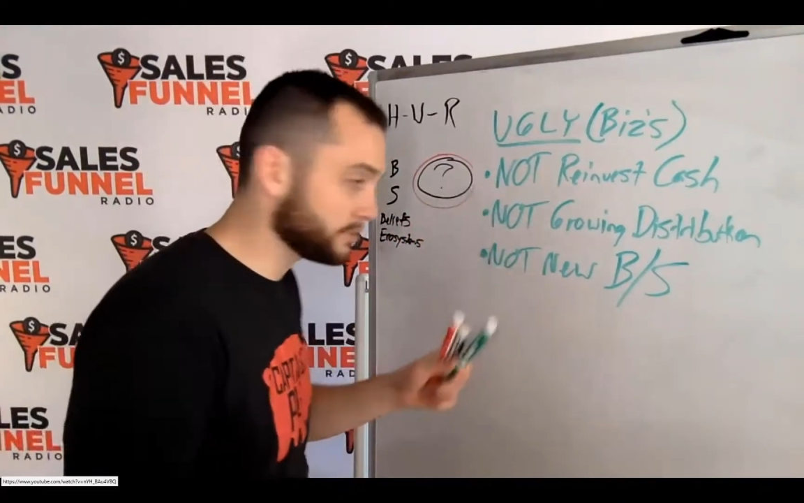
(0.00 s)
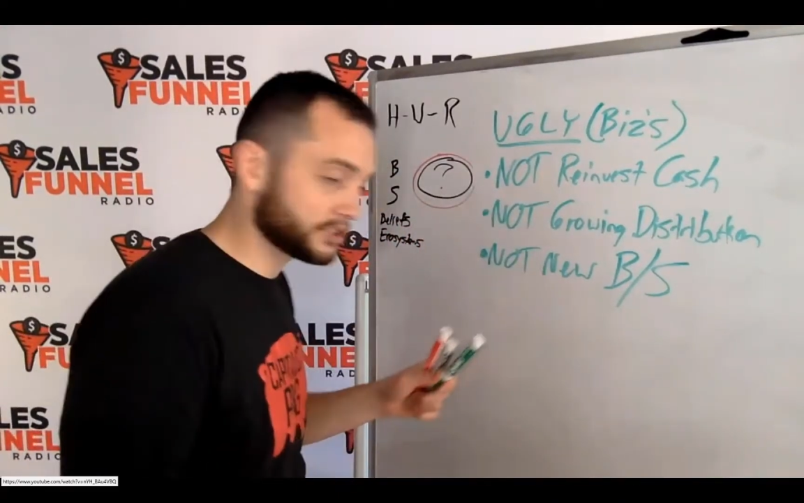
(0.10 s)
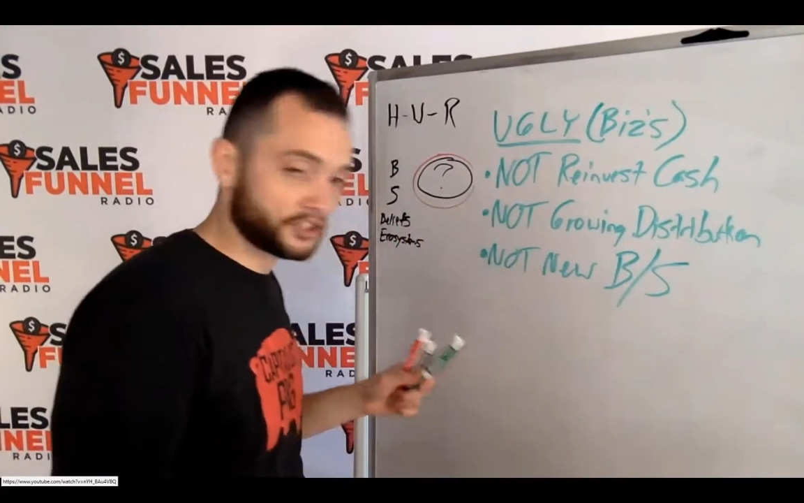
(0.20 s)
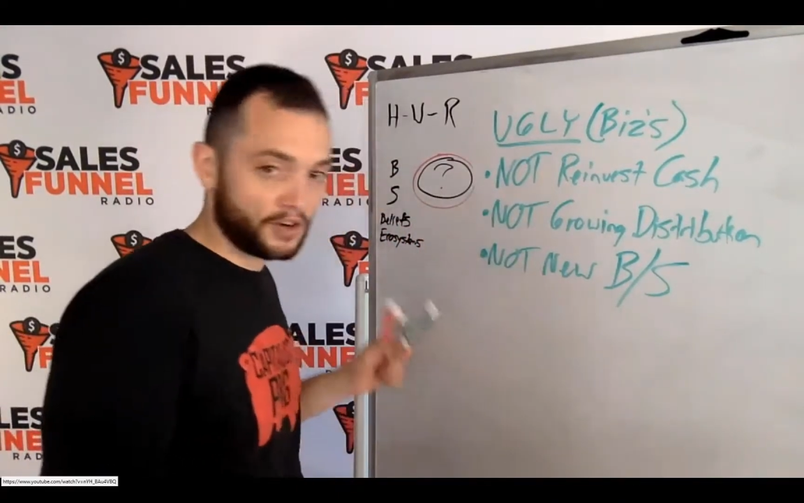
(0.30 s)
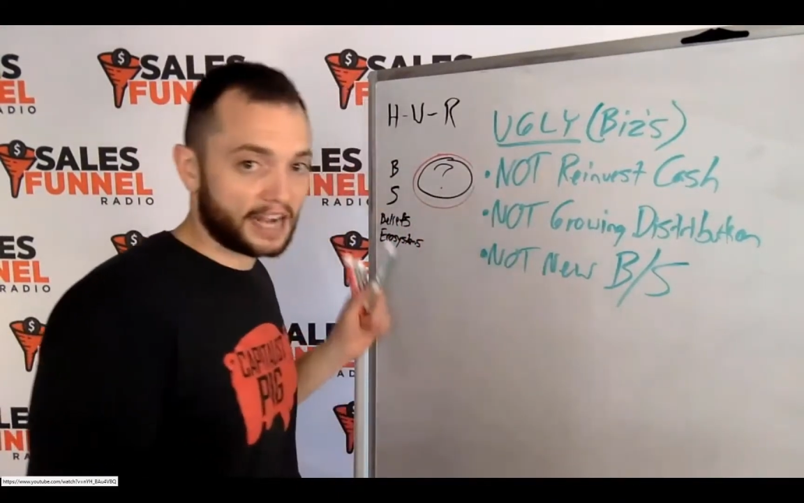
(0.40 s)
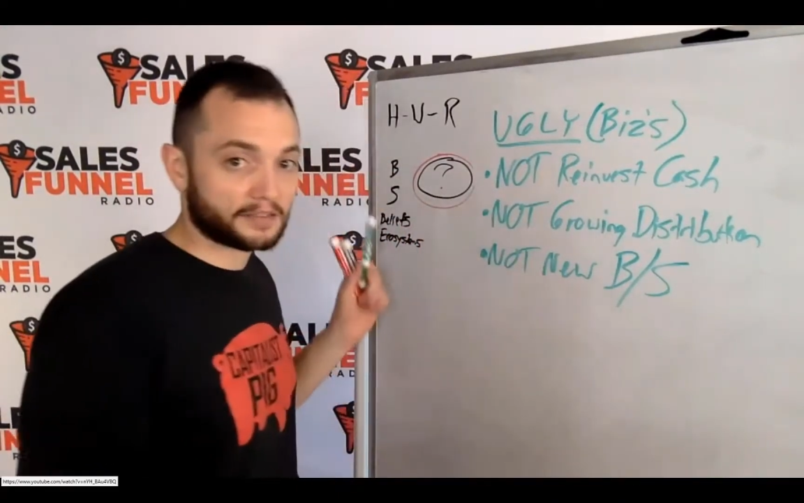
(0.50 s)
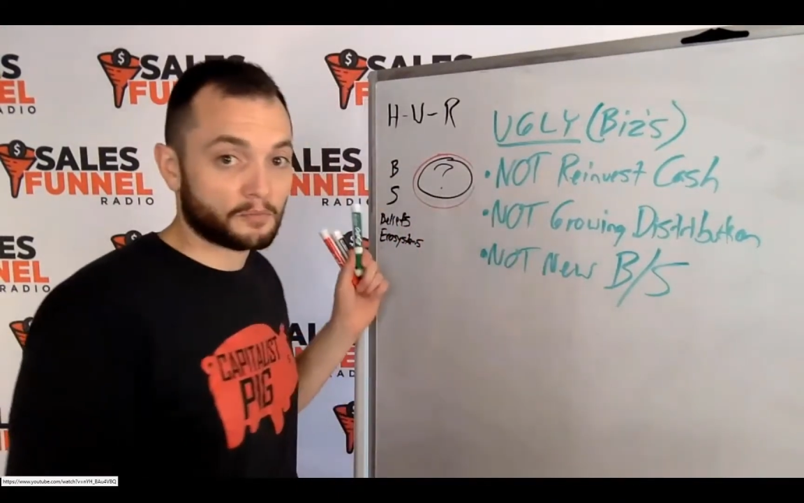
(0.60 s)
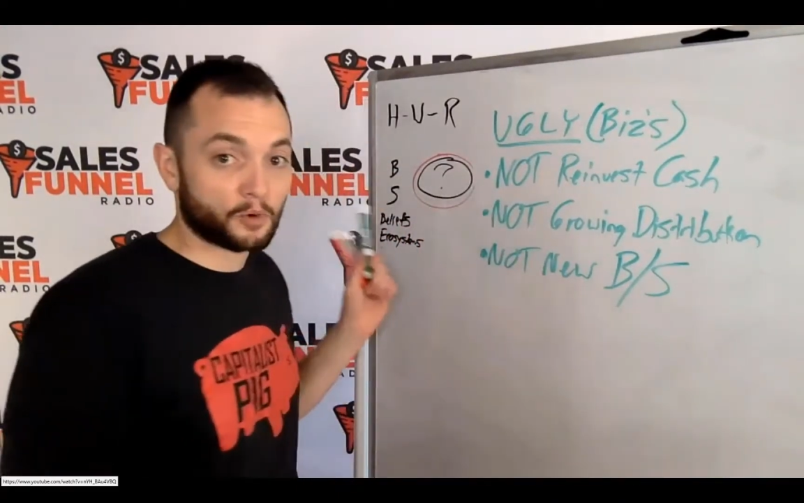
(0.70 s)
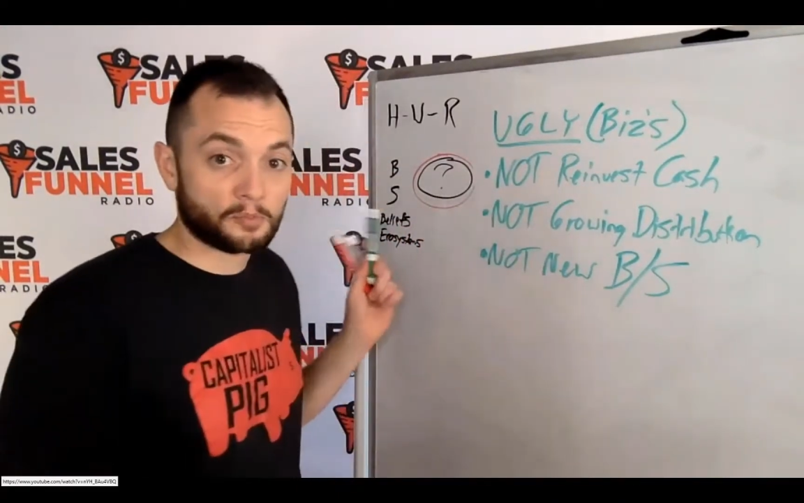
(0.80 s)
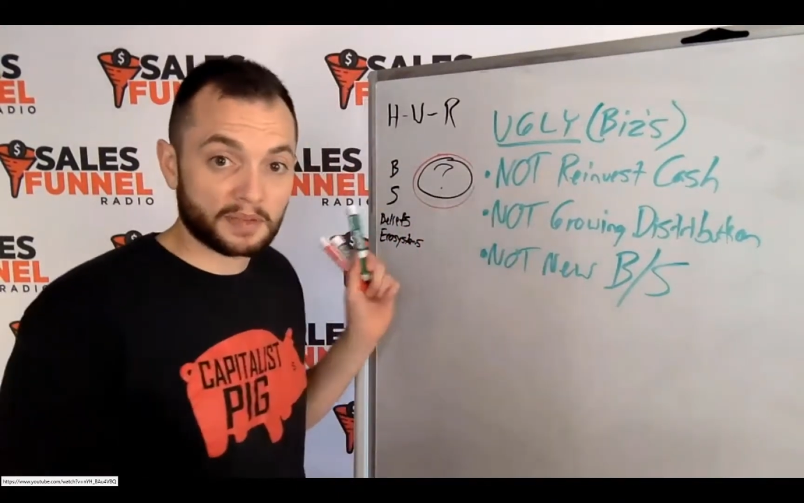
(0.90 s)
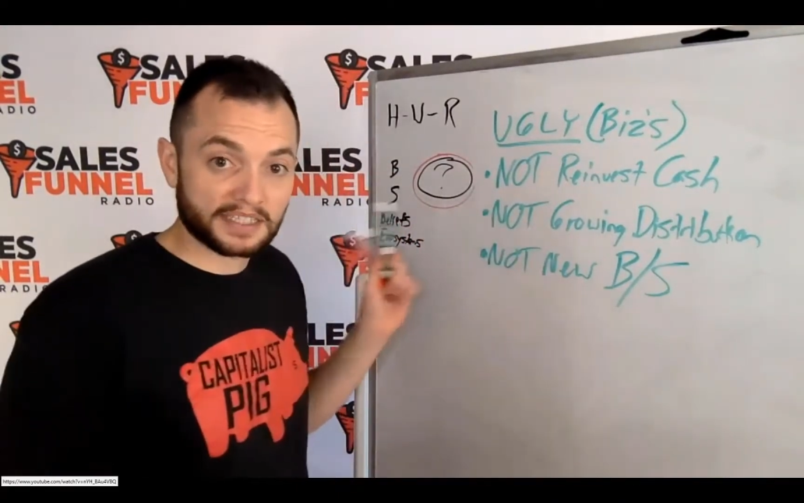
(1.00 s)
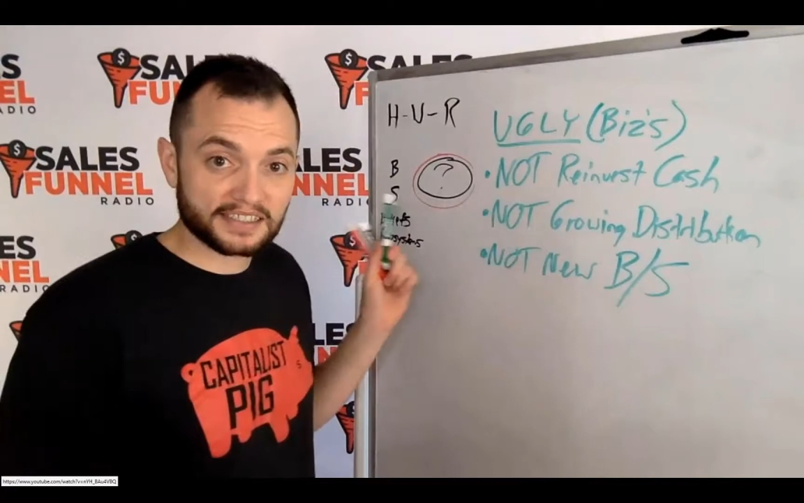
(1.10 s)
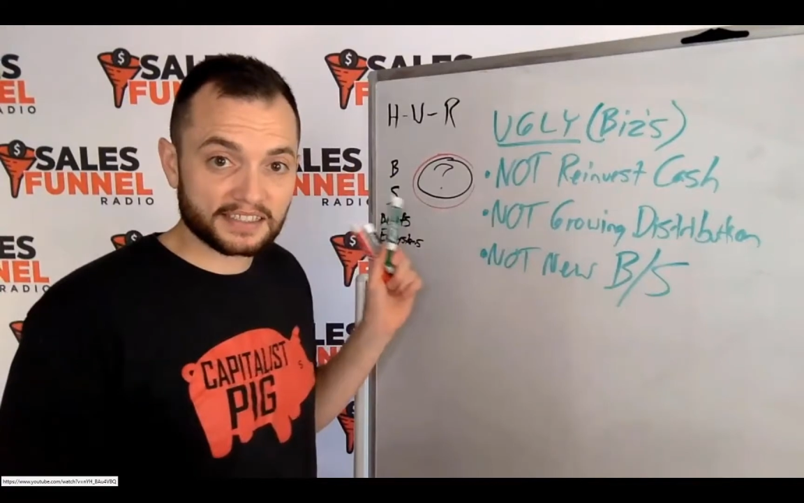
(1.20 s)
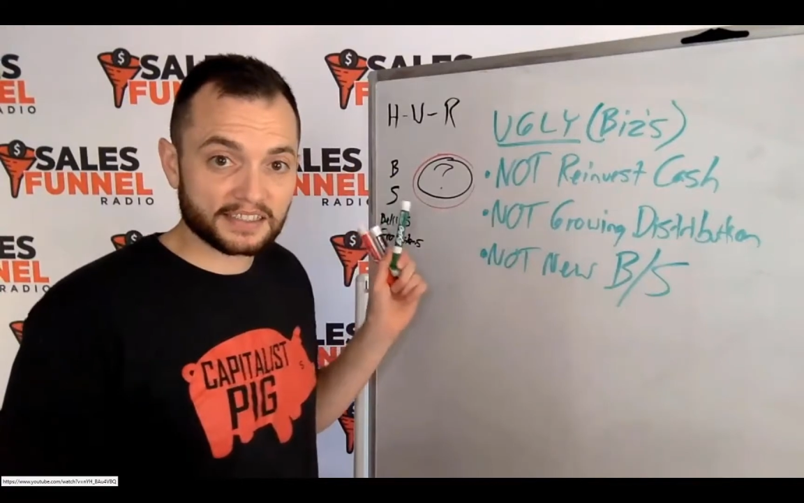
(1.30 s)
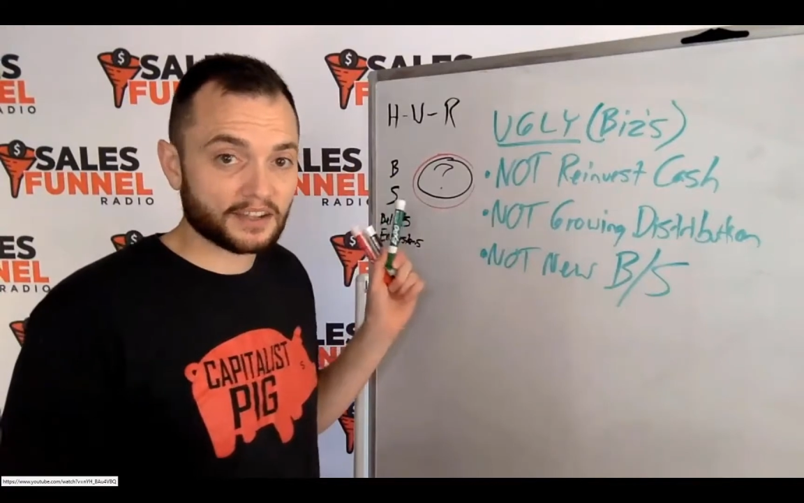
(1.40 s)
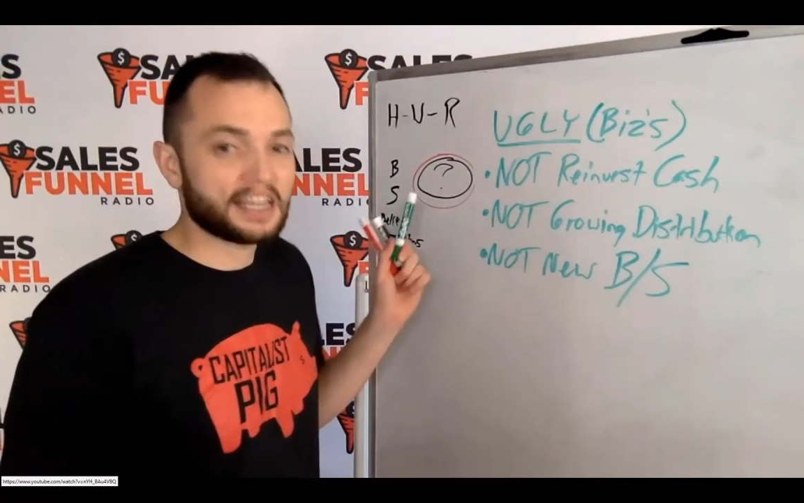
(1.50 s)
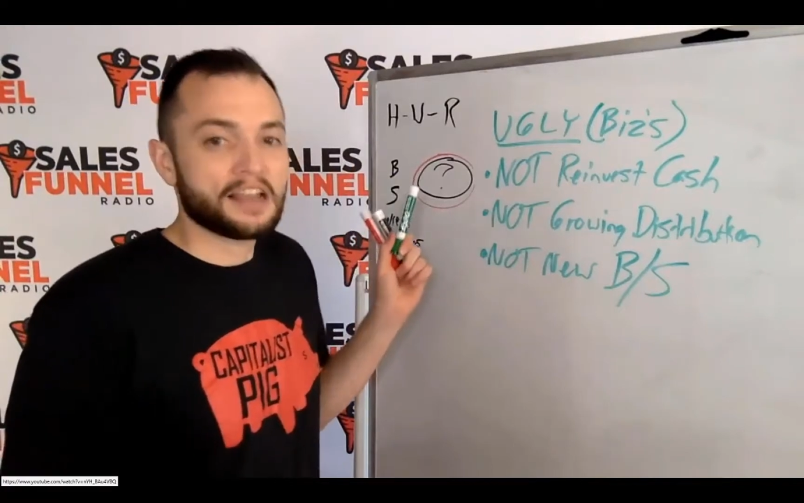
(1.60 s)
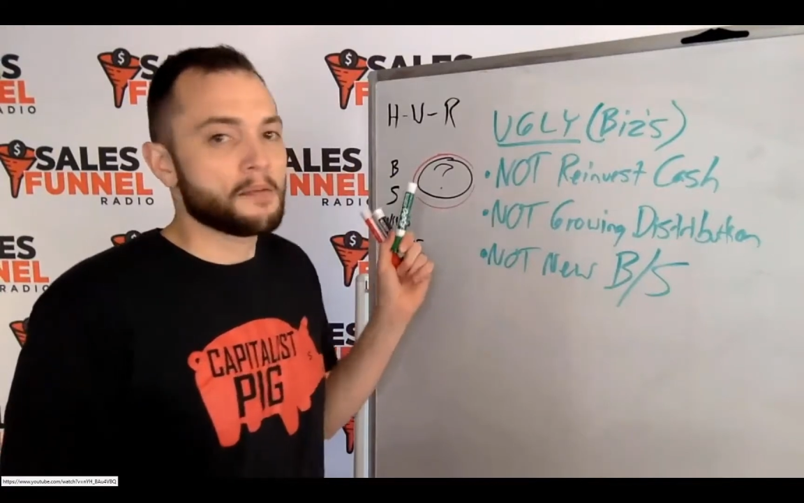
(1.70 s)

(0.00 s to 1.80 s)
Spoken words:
able to attract more businesses.